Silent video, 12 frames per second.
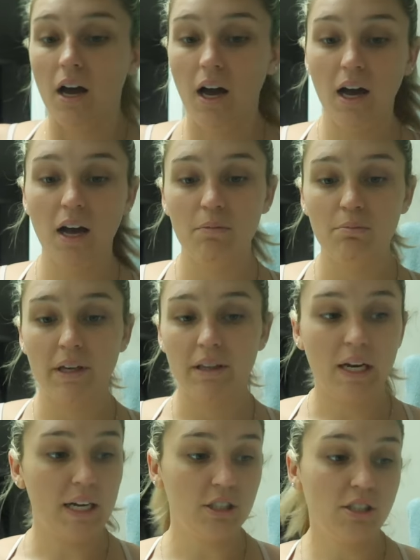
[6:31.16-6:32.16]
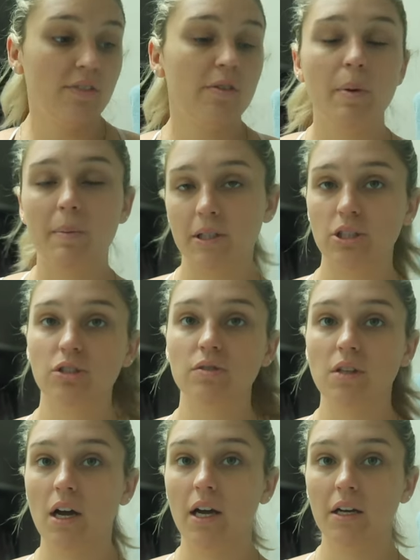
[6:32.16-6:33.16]
um and then i just have to put my
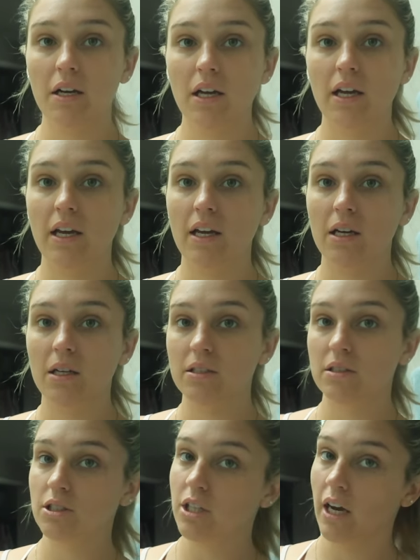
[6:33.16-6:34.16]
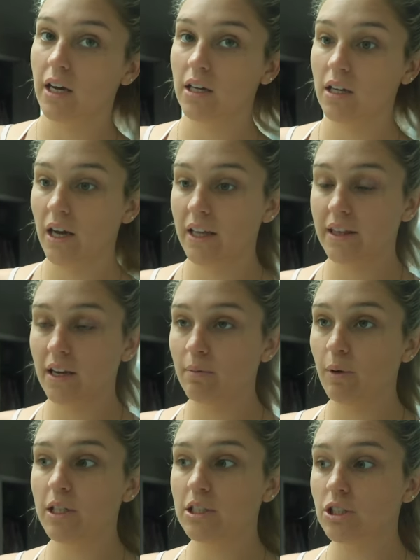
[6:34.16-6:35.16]
shoes on and yeah, i think i
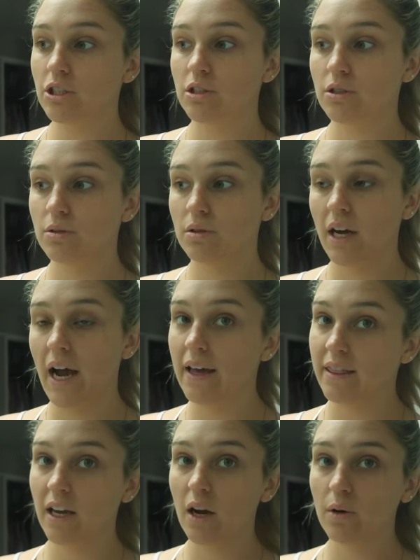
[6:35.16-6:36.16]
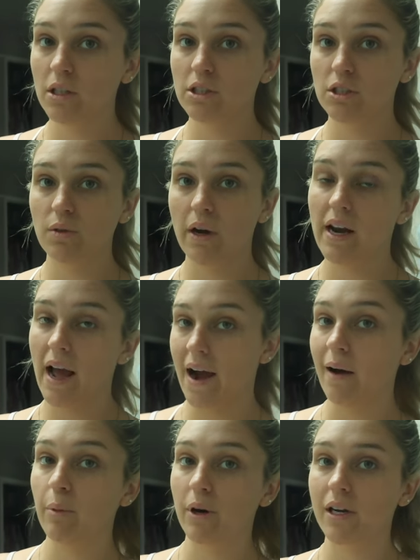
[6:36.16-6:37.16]
want to do i think i want to do an
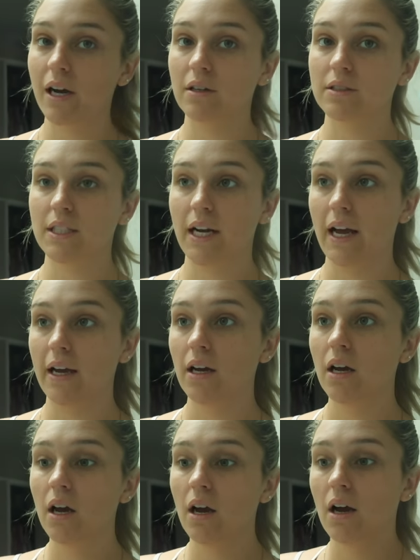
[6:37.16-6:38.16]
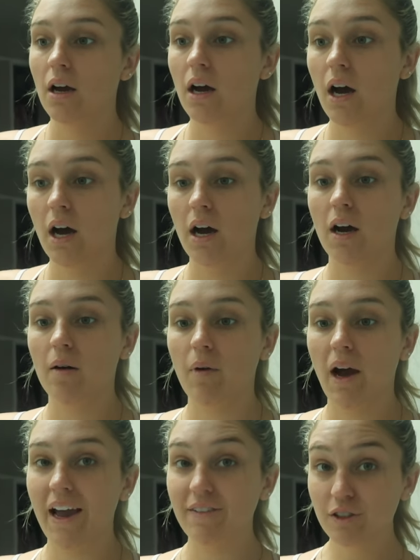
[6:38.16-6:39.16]
ab workout today
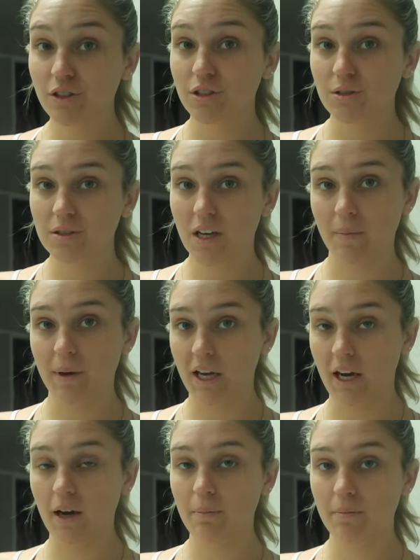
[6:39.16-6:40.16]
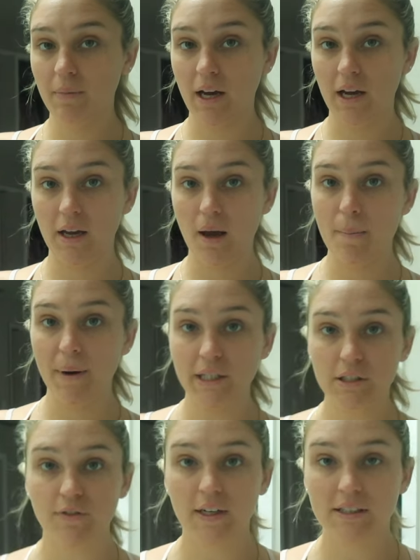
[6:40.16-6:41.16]
um i have a cruise coming up my
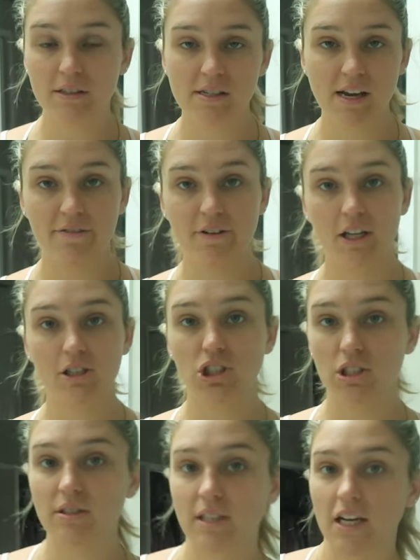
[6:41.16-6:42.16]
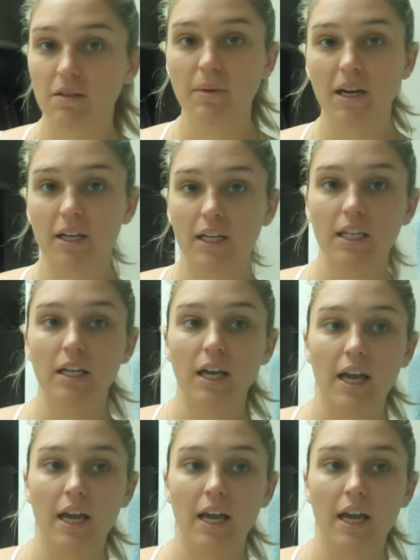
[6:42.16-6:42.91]
best friend stephanie she's getting married